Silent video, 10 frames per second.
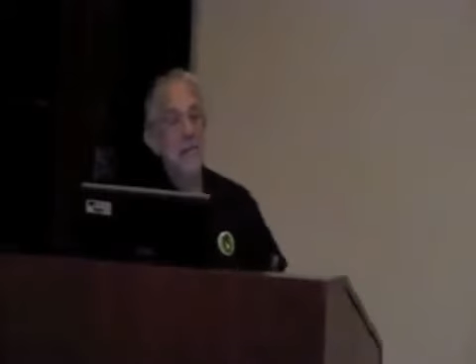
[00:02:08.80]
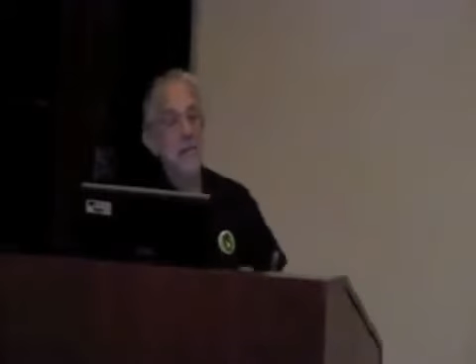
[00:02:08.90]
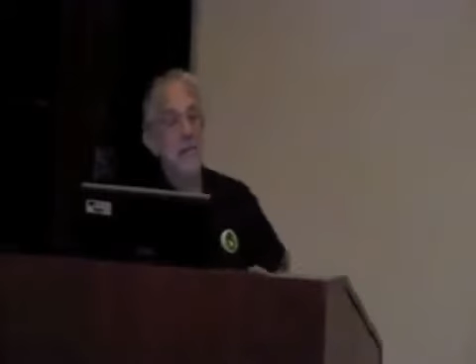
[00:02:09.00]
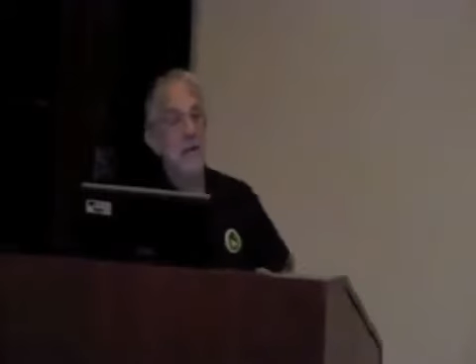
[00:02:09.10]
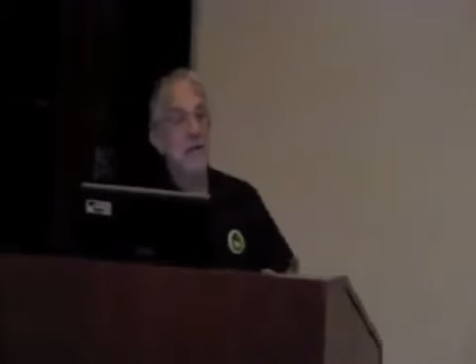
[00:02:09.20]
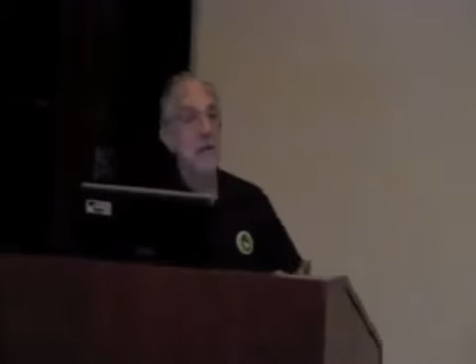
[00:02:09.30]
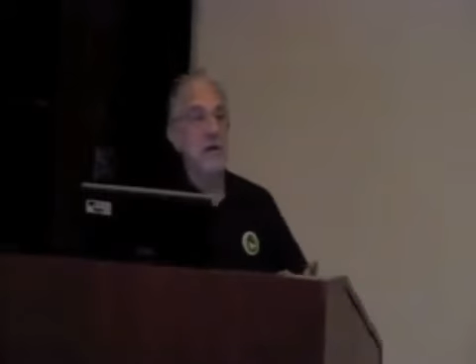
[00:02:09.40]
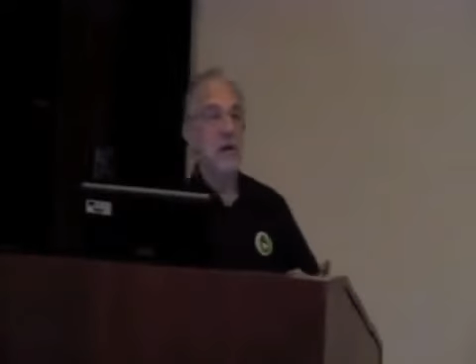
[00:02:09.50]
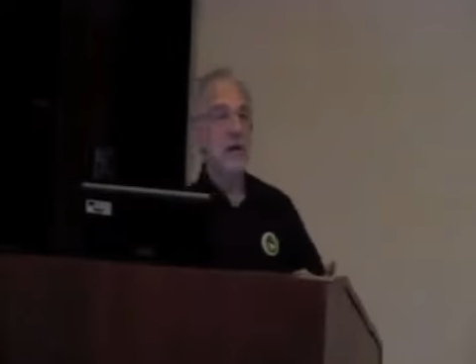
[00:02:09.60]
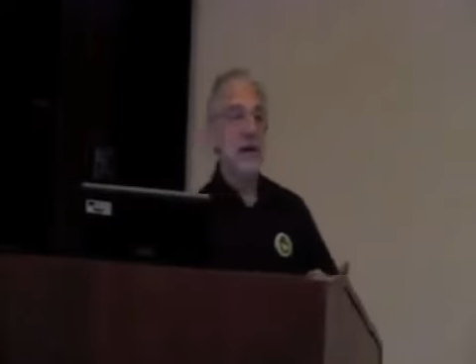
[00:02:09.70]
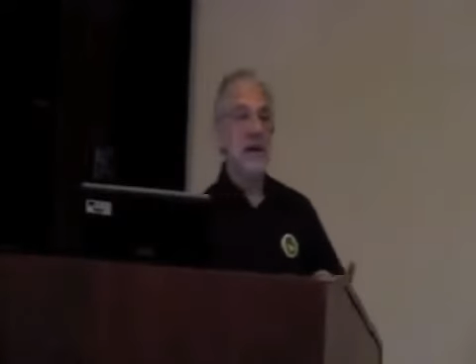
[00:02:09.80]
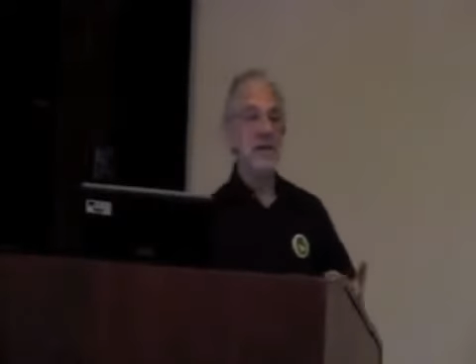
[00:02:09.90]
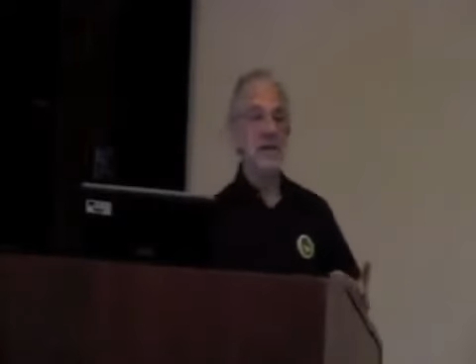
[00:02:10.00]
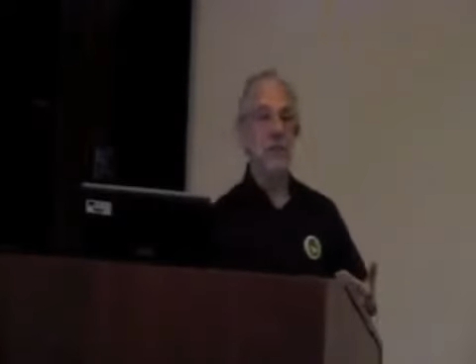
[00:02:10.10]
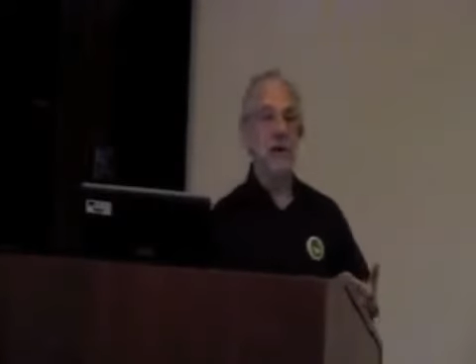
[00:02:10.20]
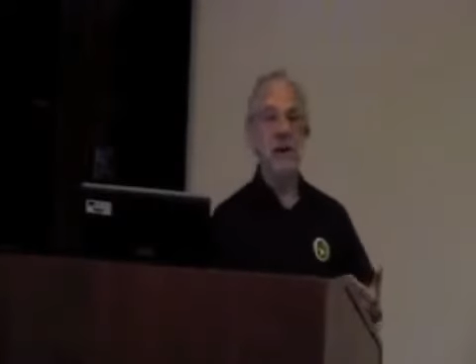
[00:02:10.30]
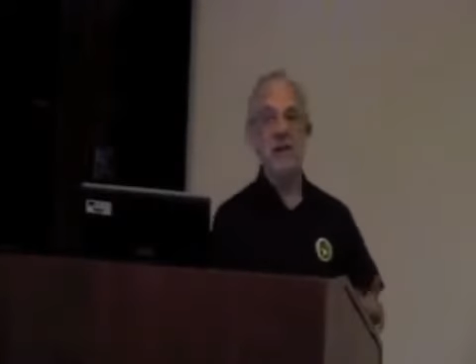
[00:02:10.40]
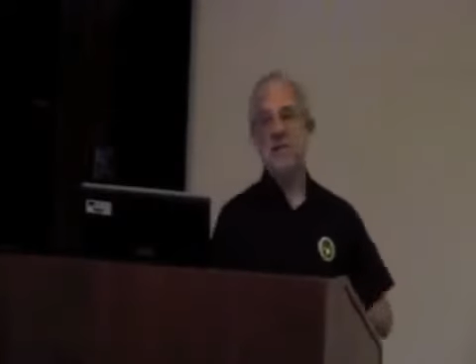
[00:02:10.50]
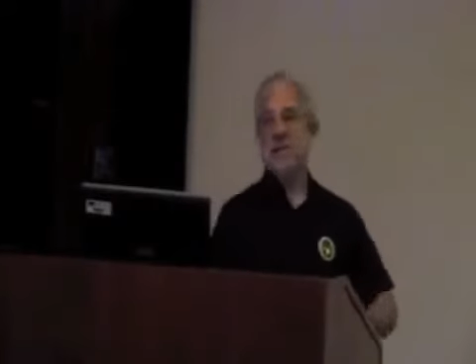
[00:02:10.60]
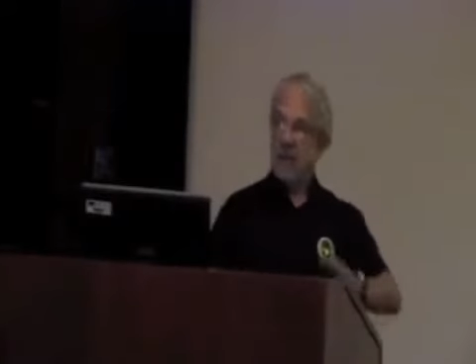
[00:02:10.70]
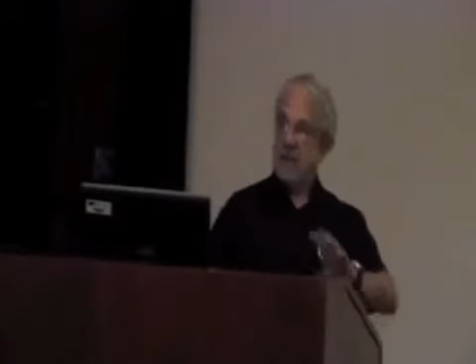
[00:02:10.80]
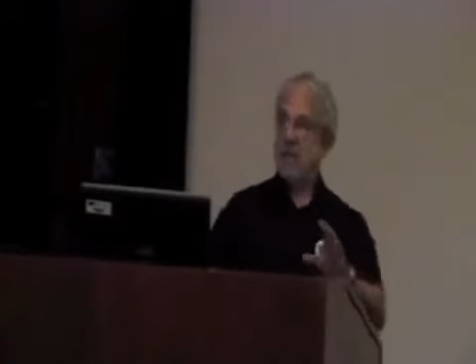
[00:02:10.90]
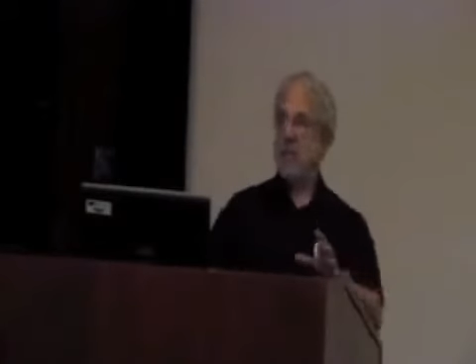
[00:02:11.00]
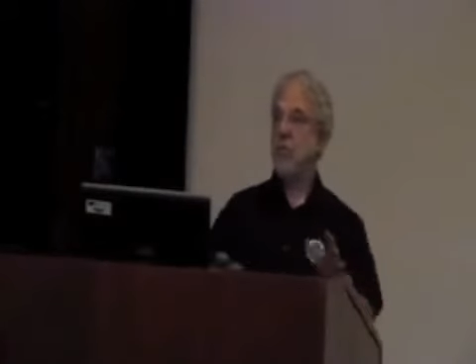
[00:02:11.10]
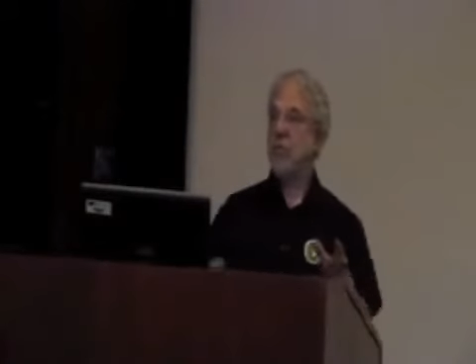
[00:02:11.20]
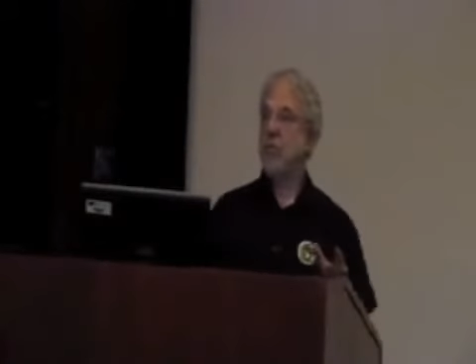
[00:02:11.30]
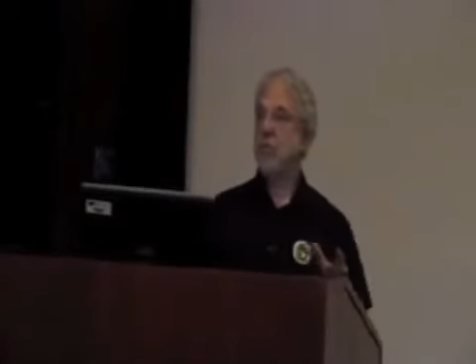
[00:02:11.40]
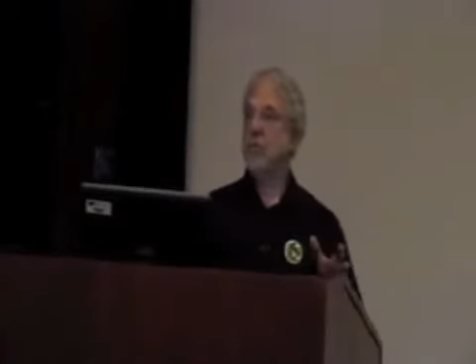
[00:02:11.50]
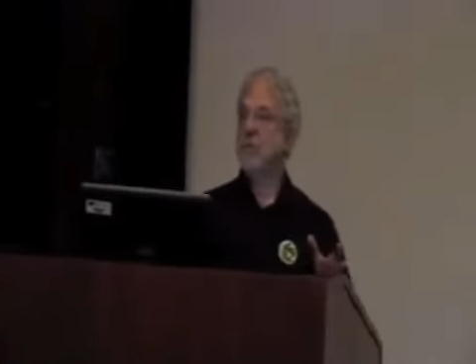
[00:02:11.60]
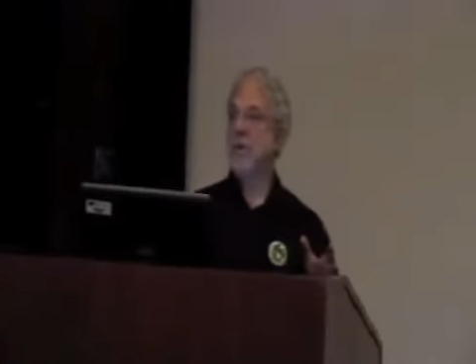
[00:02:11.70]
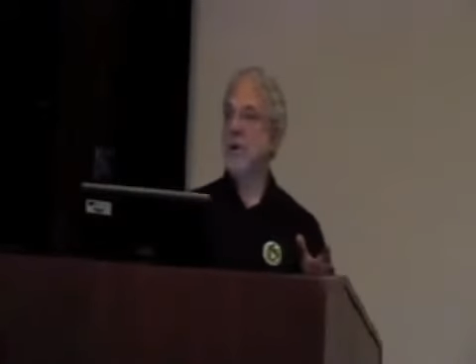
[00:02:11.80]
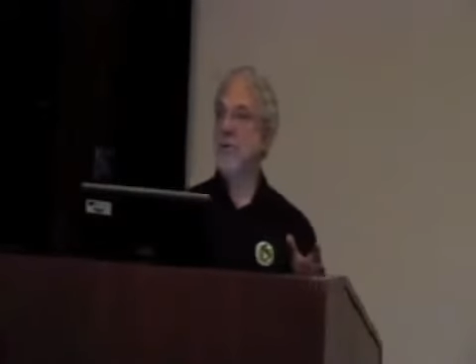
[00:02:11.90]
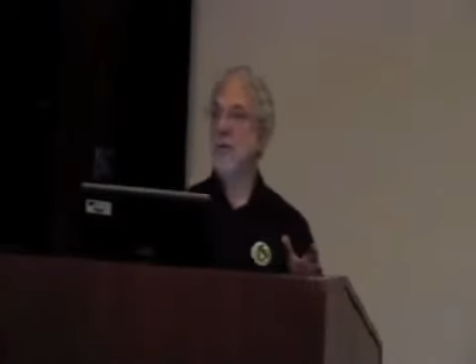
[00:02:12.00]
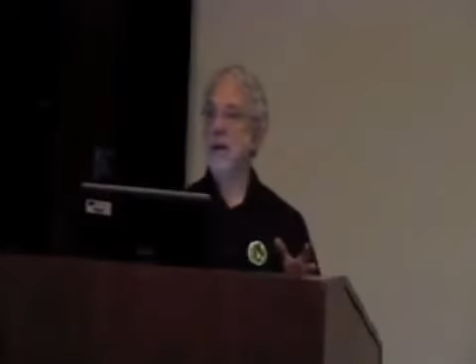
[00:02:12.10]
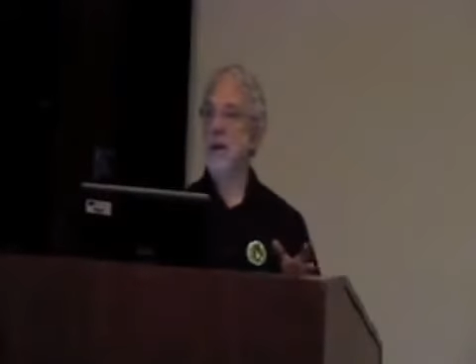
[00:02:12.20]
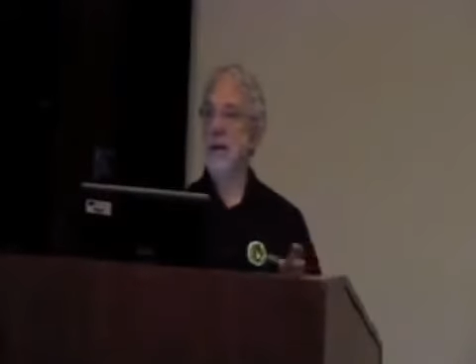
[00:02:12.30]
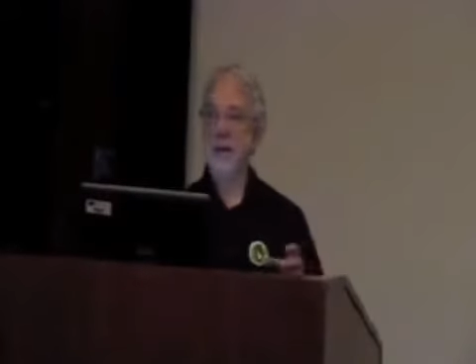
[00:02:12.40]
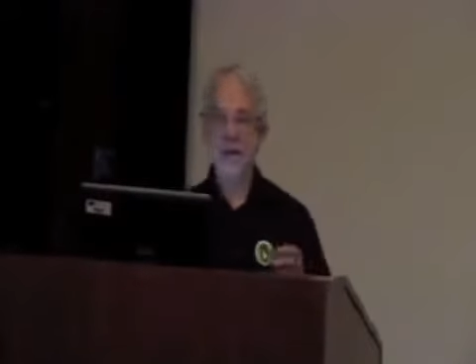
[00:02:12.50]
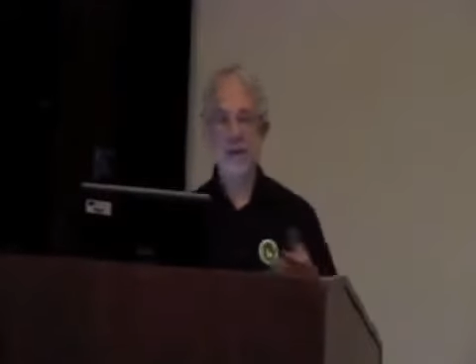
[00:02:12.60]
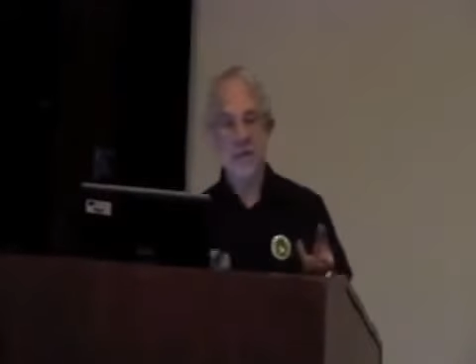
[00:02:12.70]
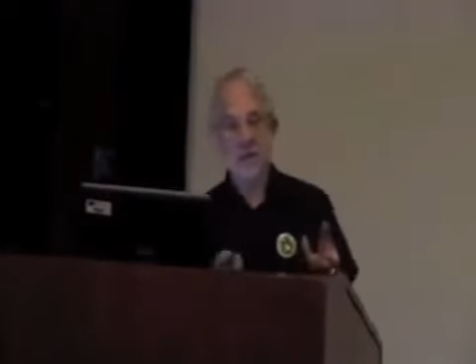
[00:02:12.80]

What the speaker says: you happen to be cooking on a gas appliance, hey, who cooks on a really high heat?